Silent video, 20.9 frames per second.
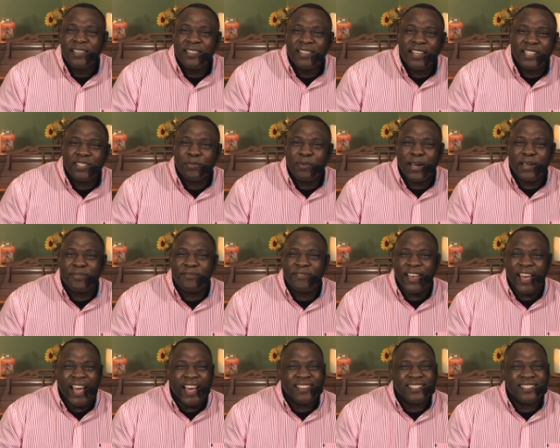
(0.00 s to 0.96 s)
That's why
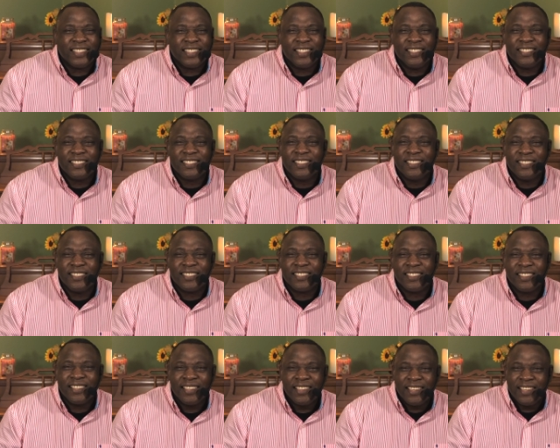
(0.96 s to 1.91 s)
fasting is
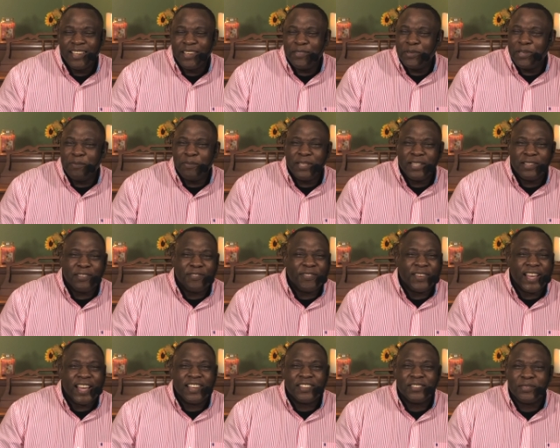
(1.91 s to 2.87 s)
good. And we've been a
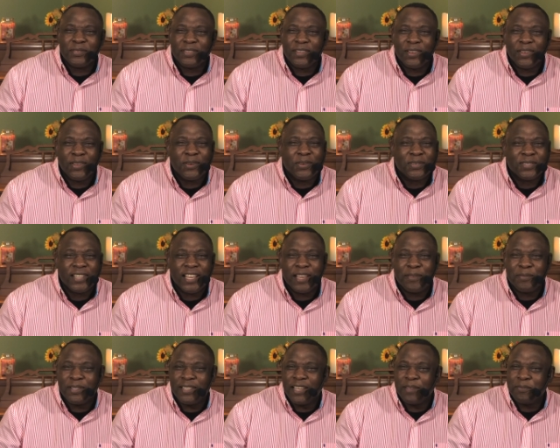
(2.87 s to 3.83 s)
fast on a long
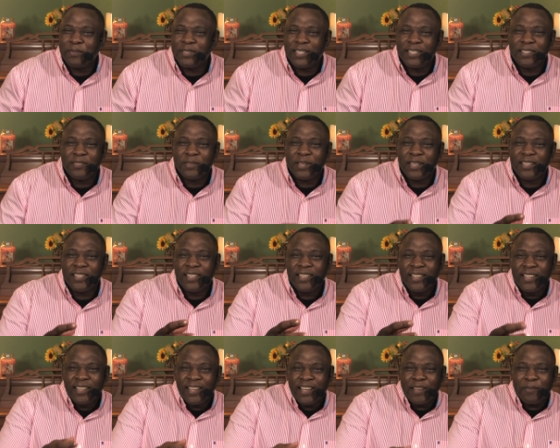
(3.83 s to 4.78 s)
time. And I'm telling you right now,
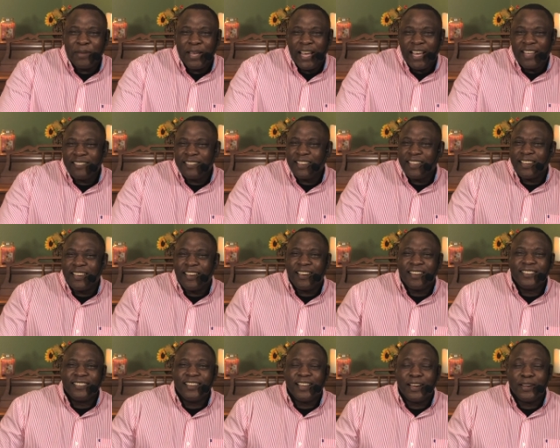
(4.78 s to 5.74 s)
I'm asking
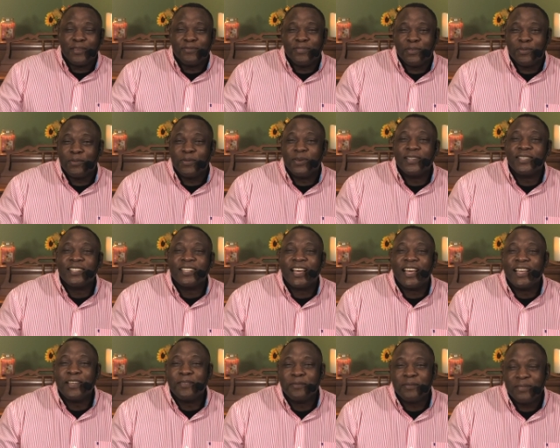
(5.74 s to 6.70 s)
God now for what
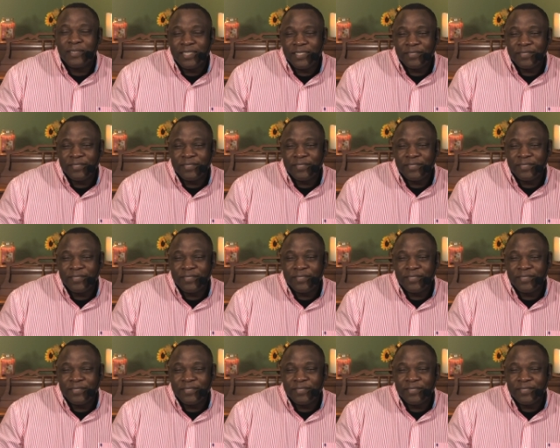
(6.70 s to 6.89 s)
time